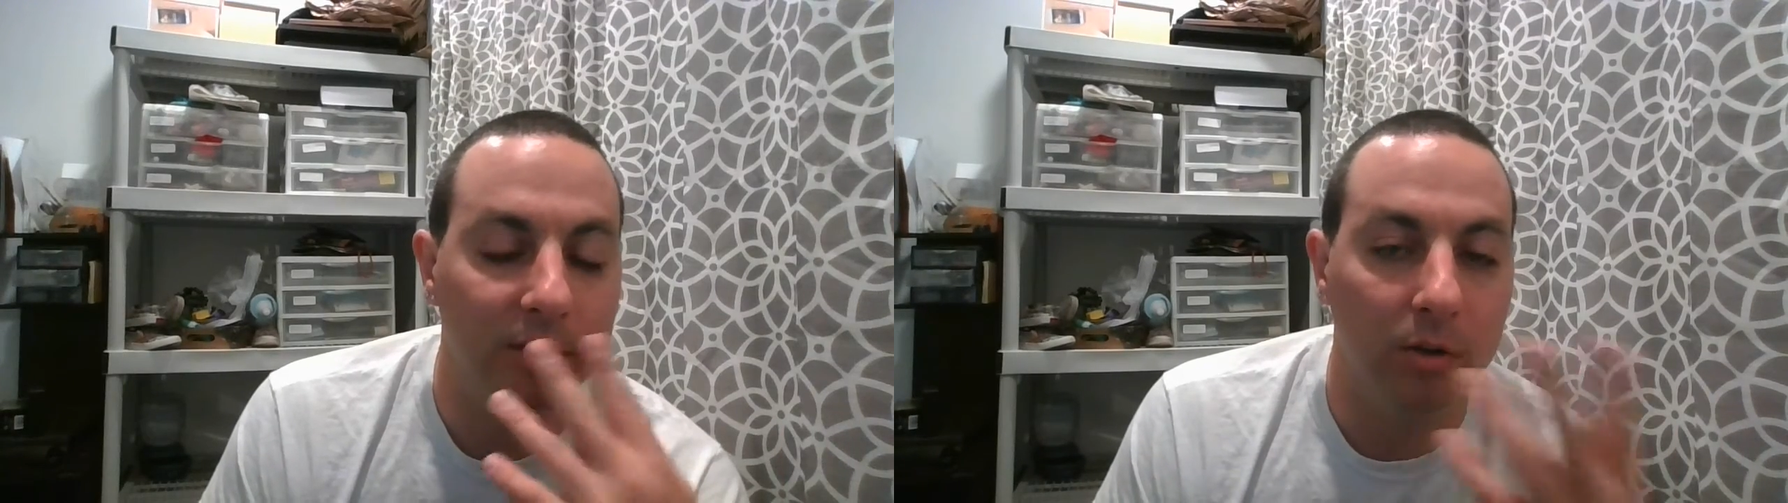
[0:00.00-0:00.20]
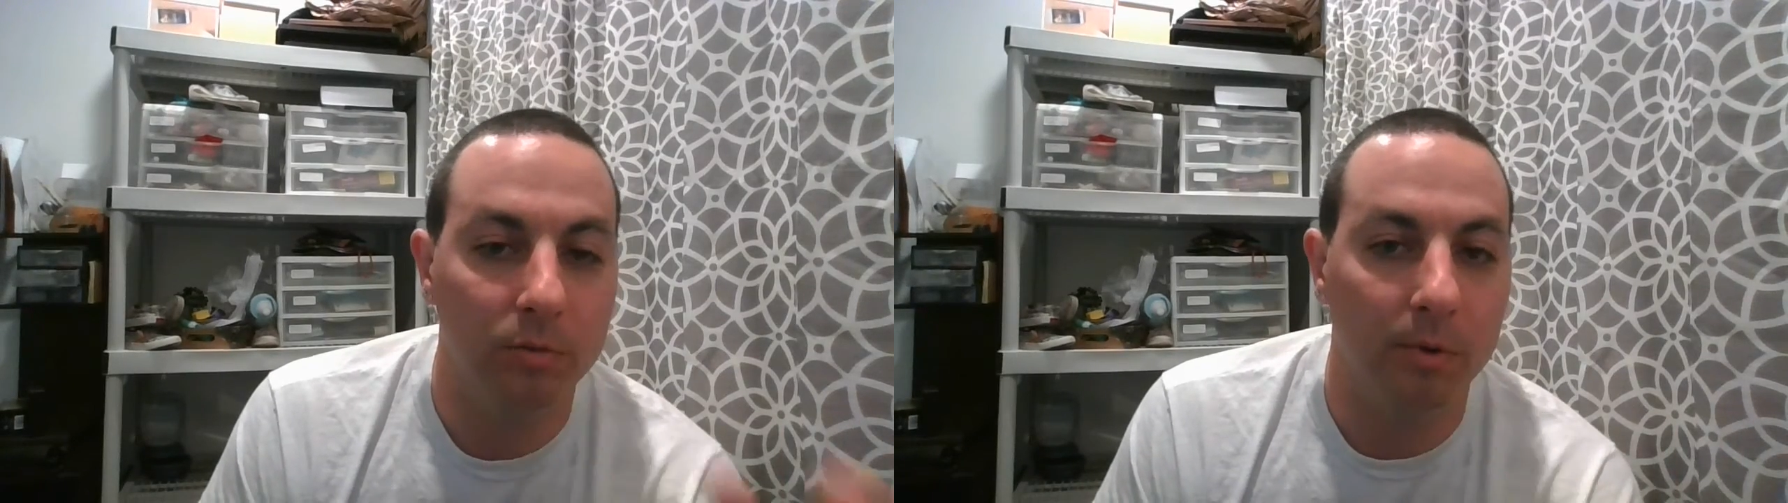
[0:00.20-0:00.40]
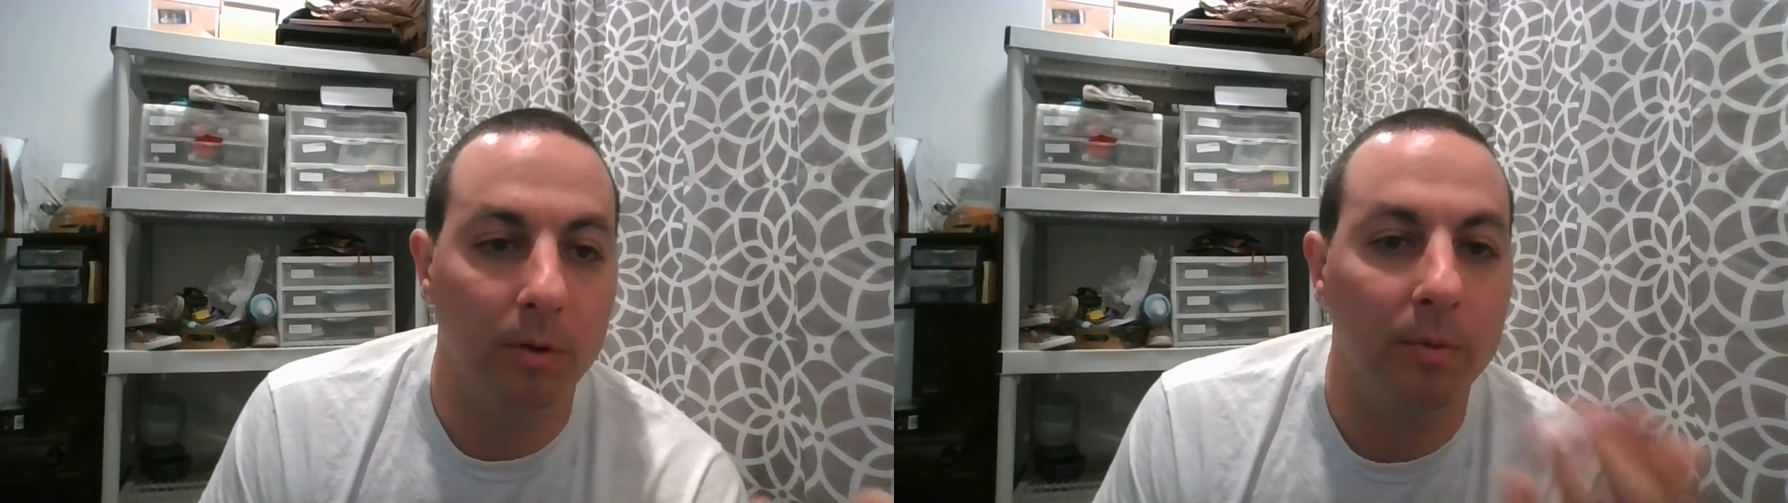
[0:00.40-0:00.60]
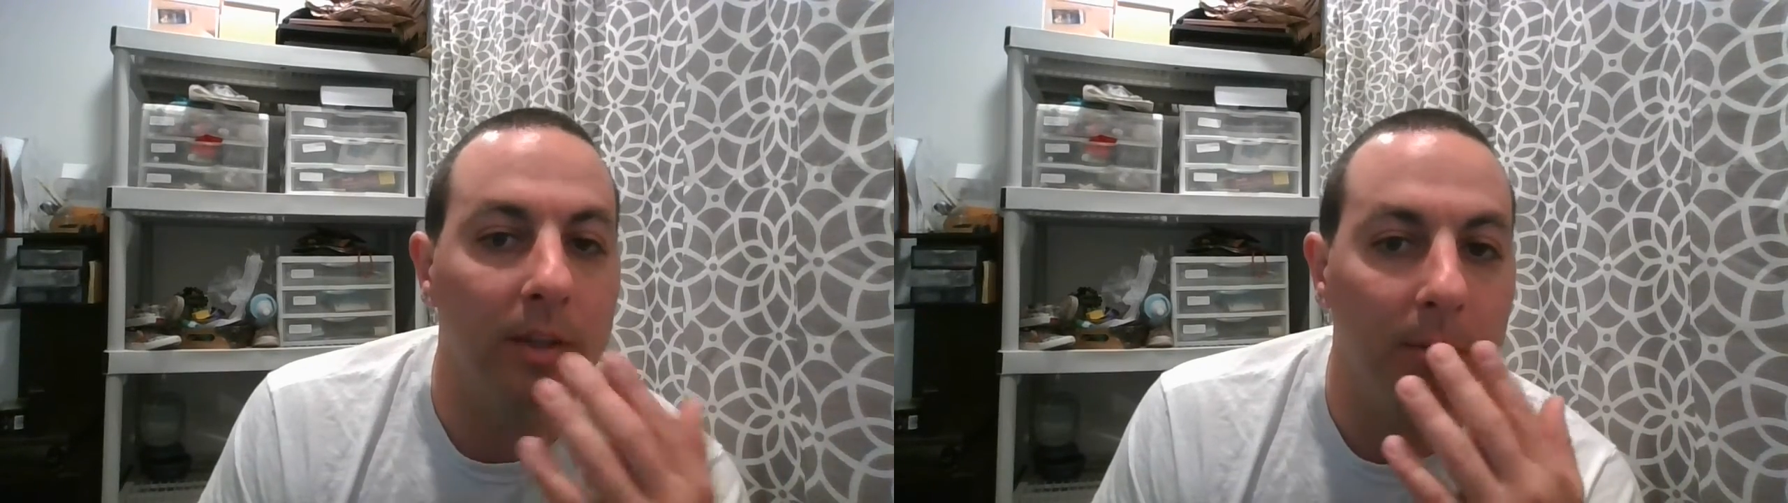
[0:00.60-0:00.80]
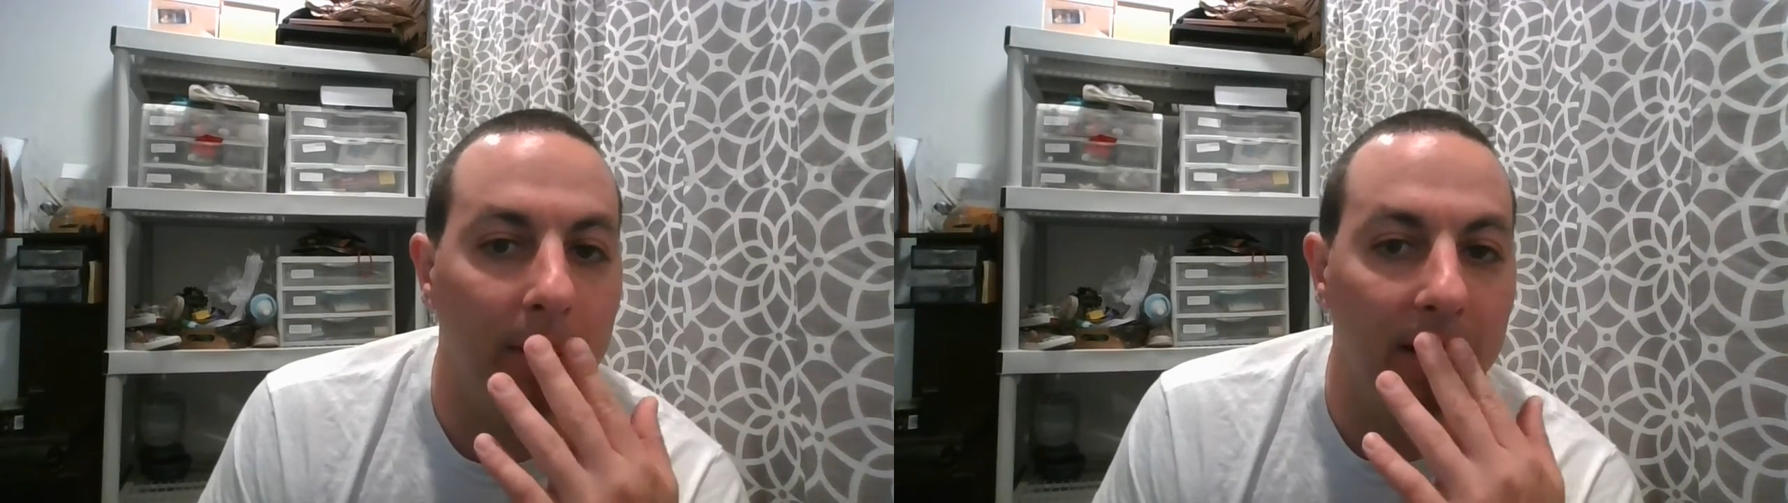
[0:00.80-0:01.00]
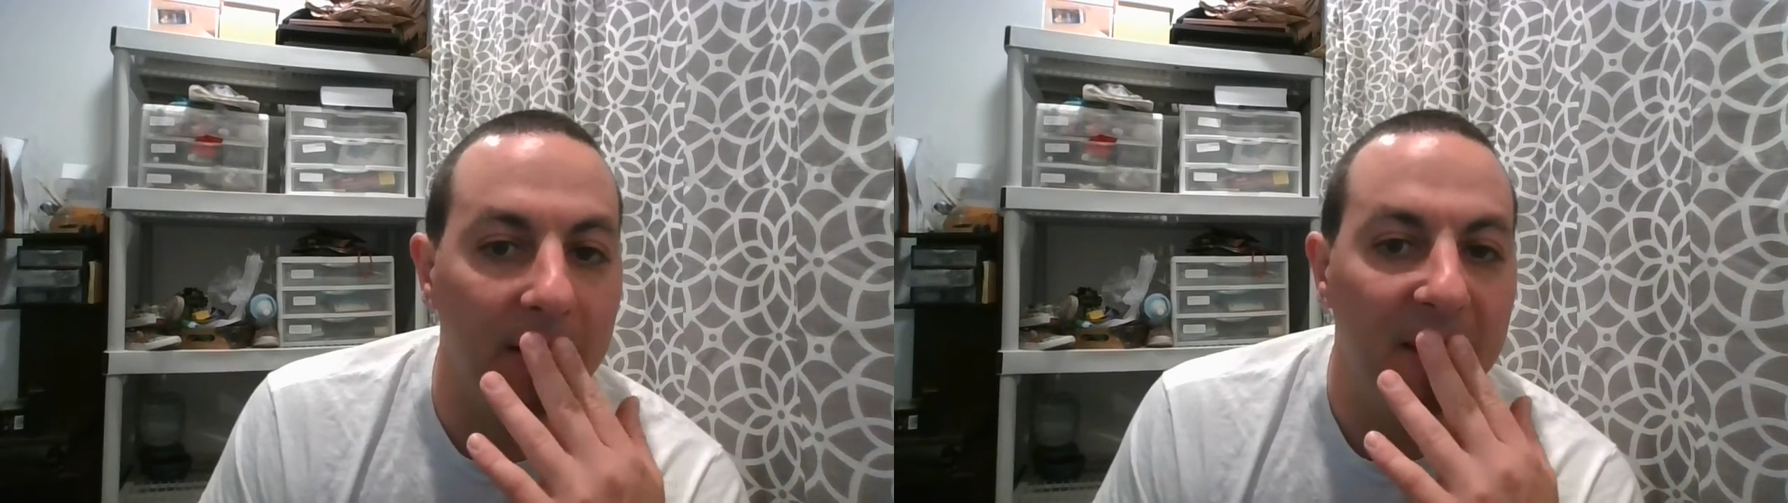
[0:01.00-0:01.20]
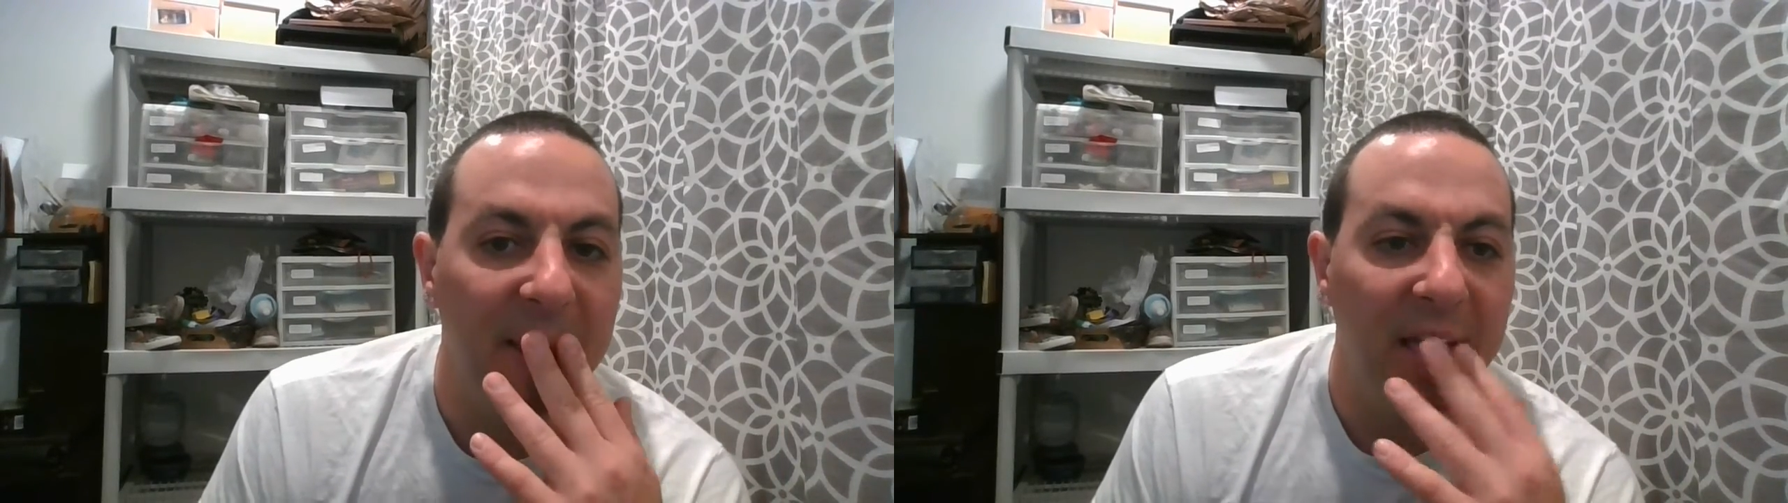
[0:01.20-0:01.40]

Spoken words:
those work really well.